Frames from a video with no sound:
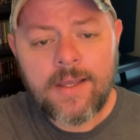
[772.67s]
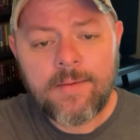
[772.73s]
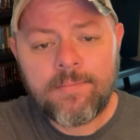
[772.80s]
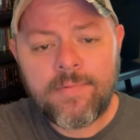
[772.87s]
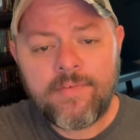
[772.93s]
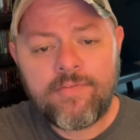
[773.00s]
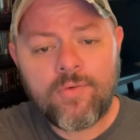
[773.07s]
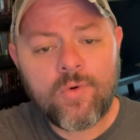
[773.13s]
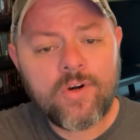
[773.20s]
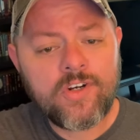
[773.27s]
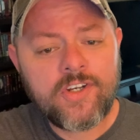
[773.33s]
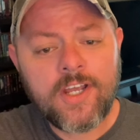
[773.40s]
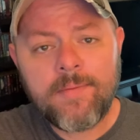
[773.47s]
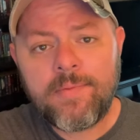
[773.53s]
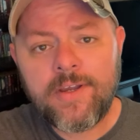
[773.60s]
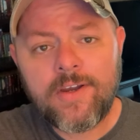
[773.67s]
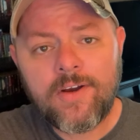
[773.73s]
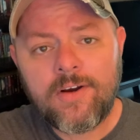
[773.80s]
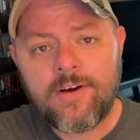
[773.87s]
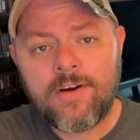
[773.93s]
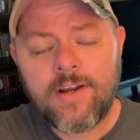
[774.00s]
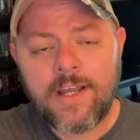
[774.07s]
before dumping
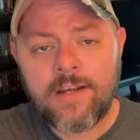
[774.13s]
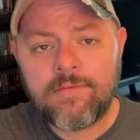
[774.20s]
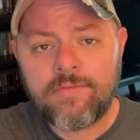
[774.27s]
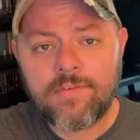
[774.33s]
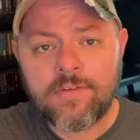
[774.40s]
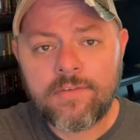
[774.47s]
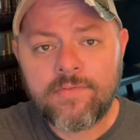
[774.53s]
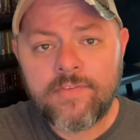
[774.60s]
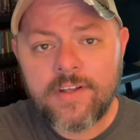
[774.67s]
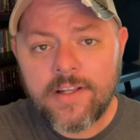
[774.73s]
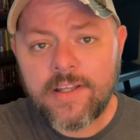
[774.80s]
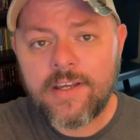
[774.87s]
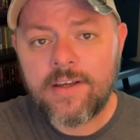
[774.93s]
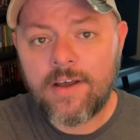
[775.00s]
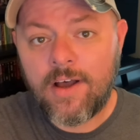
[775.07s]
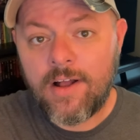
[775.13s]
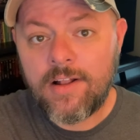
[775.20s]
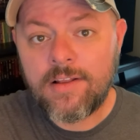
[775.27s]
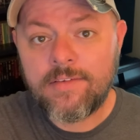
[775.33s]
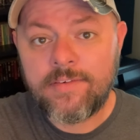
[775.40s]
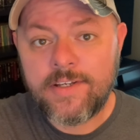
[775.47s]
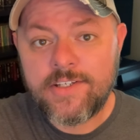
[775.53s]
her and fulfilling all
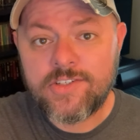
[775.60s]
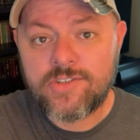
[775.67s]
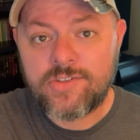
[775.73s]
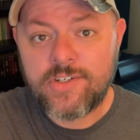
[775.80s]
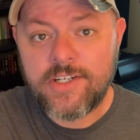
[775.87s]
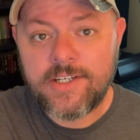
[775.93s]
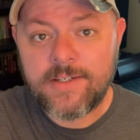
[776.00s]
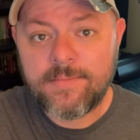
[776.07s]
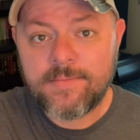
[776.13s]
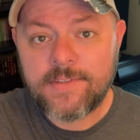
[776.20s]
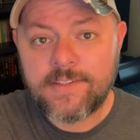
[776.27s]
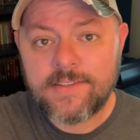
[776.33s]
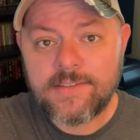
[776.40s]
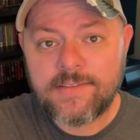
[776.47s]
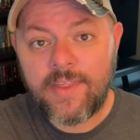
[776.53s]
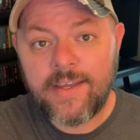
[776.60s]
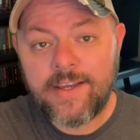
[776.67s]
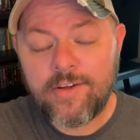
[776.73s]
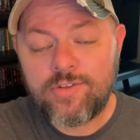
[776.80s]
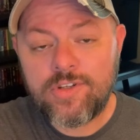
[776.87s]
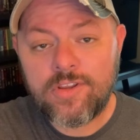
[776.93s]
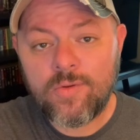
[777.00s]
of his dreams. They
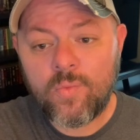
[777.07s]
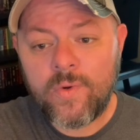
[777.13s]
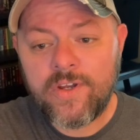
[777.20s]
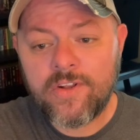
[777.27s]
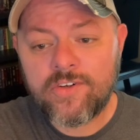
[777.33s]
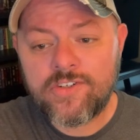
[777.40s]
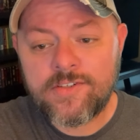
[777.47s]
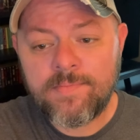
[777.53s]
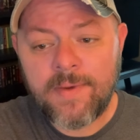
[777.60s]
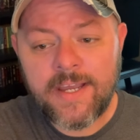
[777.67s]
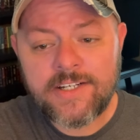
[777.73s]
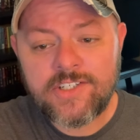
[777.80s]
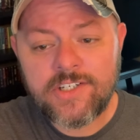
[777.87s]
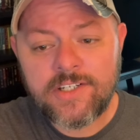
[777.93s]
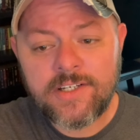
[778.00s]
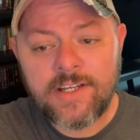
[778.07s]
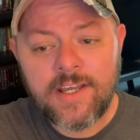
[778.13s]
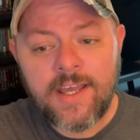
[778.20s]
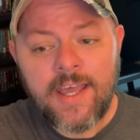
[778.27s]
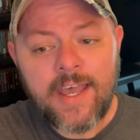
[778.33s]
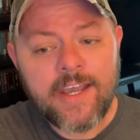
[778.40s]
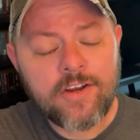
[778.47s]
go to the Wheeler's mansion,
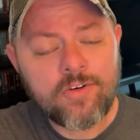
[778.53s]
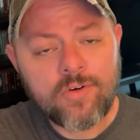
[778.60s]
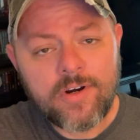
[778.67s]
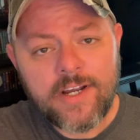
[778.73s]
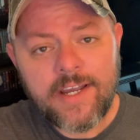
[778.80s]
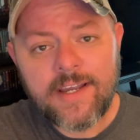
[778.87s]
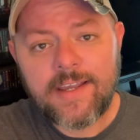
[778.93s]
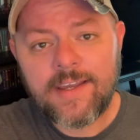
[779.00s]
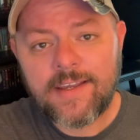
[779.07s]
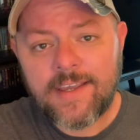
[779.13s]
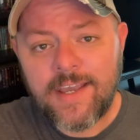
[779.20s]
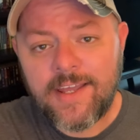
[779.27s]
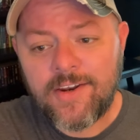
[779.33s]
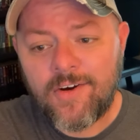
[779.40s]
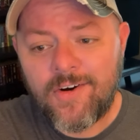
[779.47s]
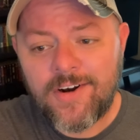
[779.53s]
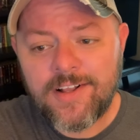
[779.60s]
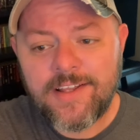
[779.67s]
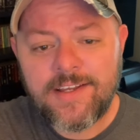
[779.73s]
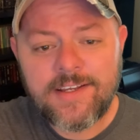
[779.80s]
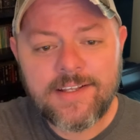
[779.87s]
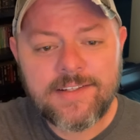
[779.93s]
and Greg can
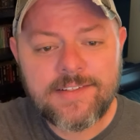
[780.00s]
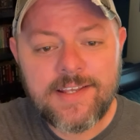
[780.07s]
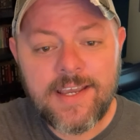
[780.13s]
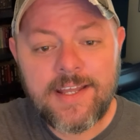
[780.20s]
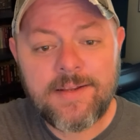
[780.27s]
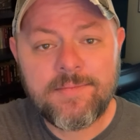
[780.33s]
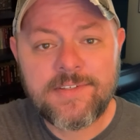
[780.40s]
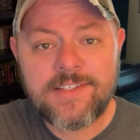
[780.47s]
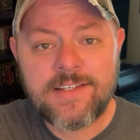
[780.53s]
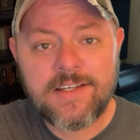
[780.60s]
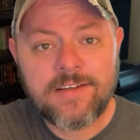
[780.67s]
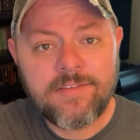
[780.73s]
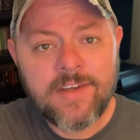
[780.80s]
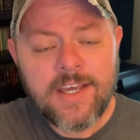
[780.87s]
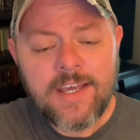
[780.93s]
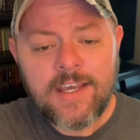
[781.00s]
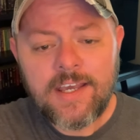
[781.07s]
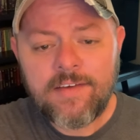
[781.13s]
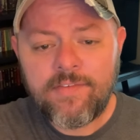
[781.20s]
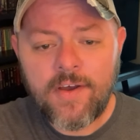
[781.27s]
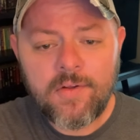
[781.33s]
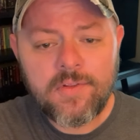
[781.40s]
hardly contain himself.
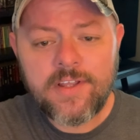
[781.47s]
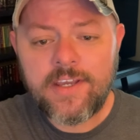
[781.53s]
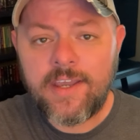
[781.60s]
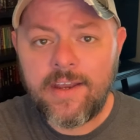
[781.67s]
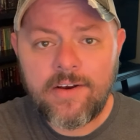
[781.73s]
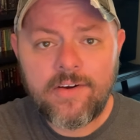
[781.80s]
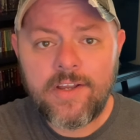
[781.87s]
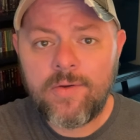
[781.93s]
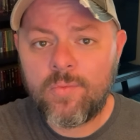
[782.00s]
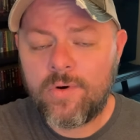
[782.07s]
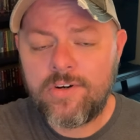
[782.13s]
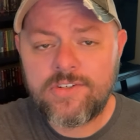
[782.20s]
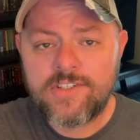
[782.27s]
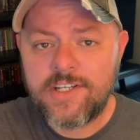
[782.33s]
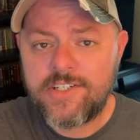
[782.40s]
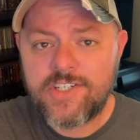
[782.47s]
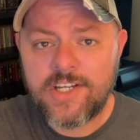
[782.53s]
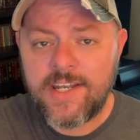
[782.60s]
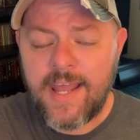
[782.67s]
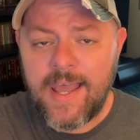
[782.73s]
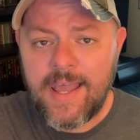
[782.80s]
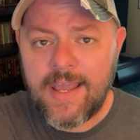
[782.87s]
If only Carrie weren't such a
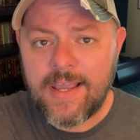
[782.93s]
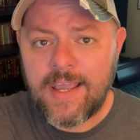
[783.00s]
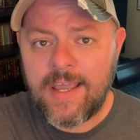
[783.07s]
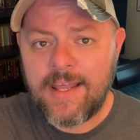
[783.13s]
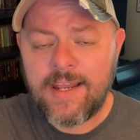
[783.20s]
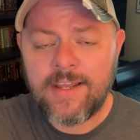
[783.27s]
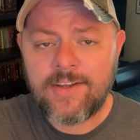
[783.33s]
nag and a